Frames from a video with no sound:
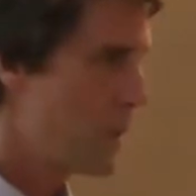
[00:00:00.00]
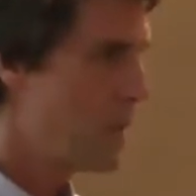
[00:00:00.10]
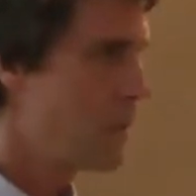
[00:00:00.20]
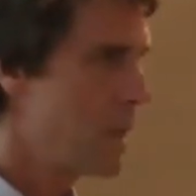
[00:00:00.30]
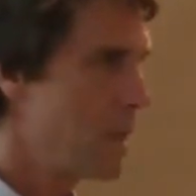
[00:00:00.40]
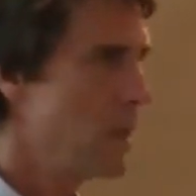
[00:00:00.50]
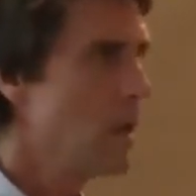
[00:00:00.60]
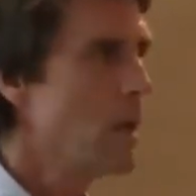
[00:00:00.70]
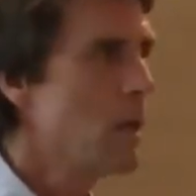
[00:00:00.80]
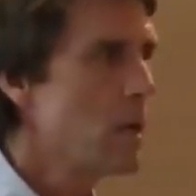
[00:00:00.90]
that come in.
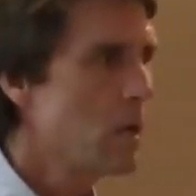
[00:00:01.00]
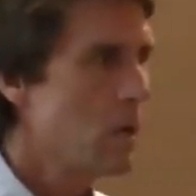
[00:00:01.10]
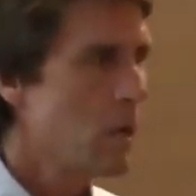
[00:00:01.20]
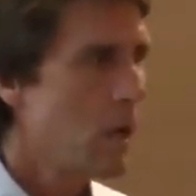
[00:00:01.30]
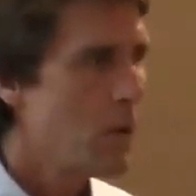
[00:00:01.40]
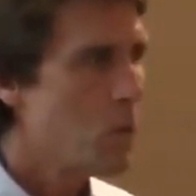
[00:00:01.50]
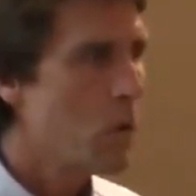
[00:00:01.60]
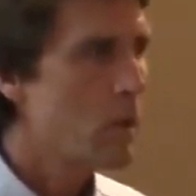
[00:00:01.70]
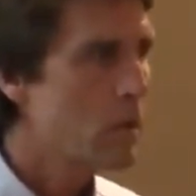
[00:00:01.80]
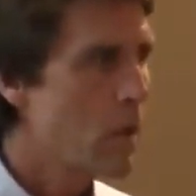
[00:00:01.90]
I've
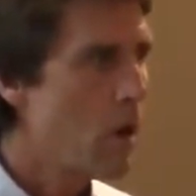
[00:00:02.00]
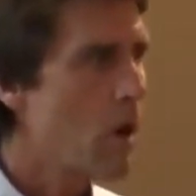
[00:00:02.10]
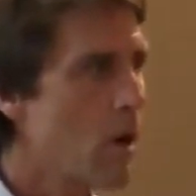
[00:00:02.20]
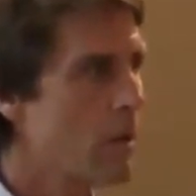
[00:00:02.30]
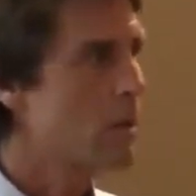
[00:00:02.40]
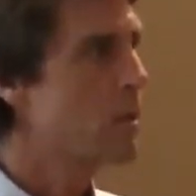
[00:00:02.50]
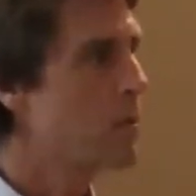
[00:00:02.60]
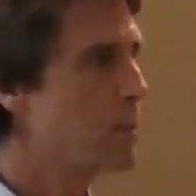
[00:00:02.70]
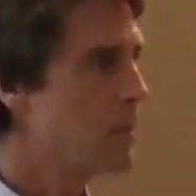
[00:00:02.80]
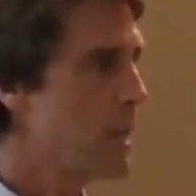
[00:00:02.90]
worked hard to
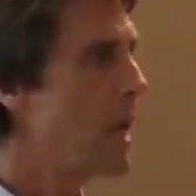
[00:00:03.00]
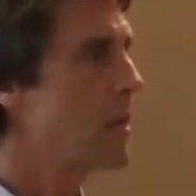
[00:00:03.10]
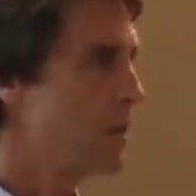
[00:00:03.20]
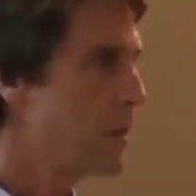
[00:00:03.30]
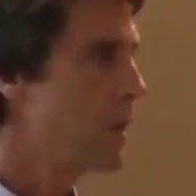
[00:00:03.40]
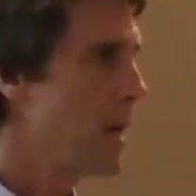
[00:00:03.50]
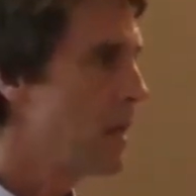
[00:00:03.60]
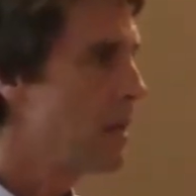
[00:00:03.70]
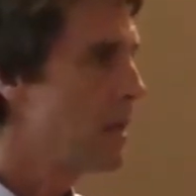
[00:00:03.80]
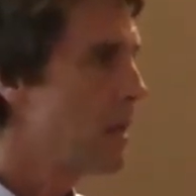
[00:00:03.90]
not do
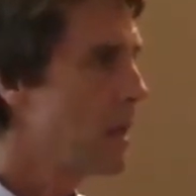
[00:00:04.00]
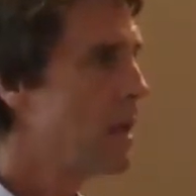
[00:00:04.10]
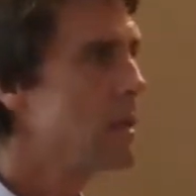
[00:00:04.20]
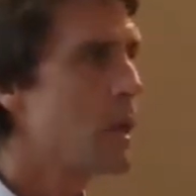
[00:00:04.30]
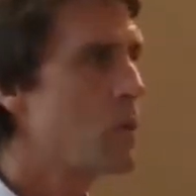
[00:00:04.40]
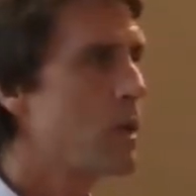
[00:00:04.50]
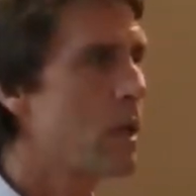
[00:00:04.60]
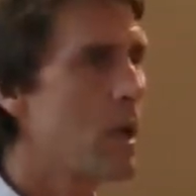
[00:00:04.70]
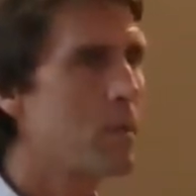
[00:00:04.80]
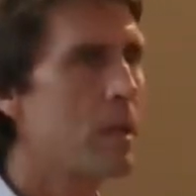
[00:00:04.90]
that. Anytime we
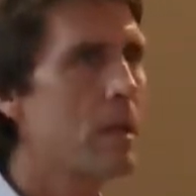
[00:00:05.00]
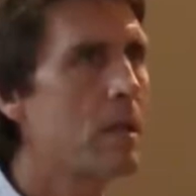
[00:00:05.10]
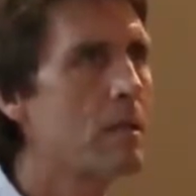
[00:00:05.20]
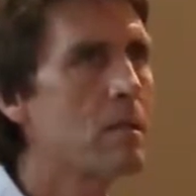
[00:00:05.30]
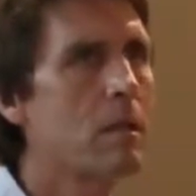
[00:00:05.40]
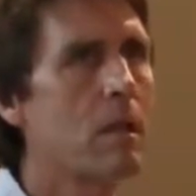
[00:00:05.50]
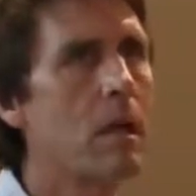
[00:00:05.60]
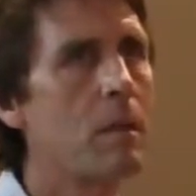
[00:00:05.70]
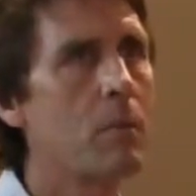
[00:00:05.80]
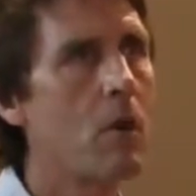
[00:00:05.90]
come, it is
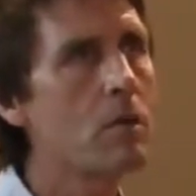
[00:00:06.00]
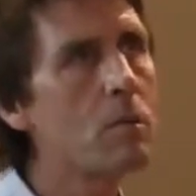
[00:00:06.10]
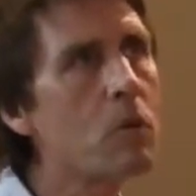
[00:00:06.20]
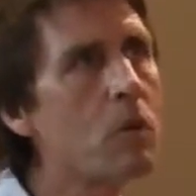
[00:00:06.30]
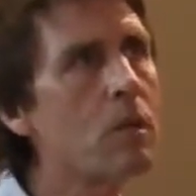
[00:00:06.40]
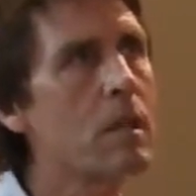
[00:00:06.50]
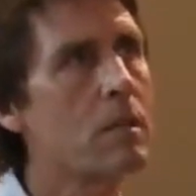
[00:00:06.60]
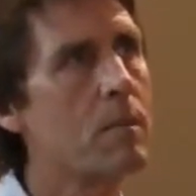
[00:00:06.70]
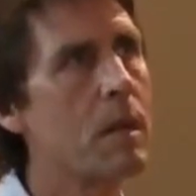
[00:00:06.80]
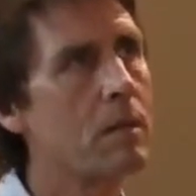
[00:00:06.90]
um, there are some good
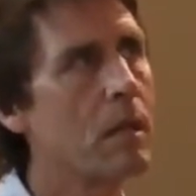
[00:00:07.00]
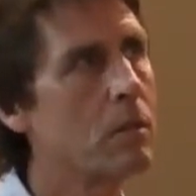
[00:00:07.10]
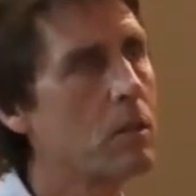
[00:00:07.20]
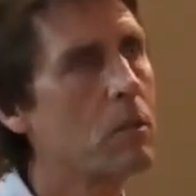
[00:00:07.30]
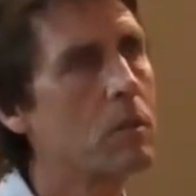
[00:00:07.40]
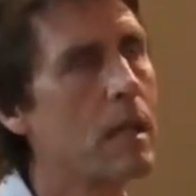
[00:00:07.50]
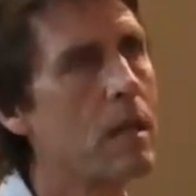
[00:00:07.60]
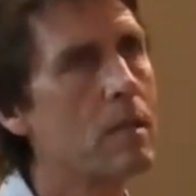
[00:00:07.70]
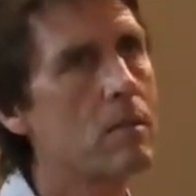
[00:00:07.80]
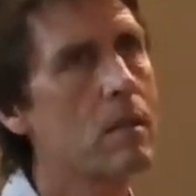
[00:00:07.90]
things about that too, and
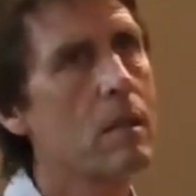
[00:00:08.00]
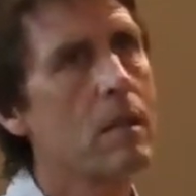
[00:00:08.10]
that is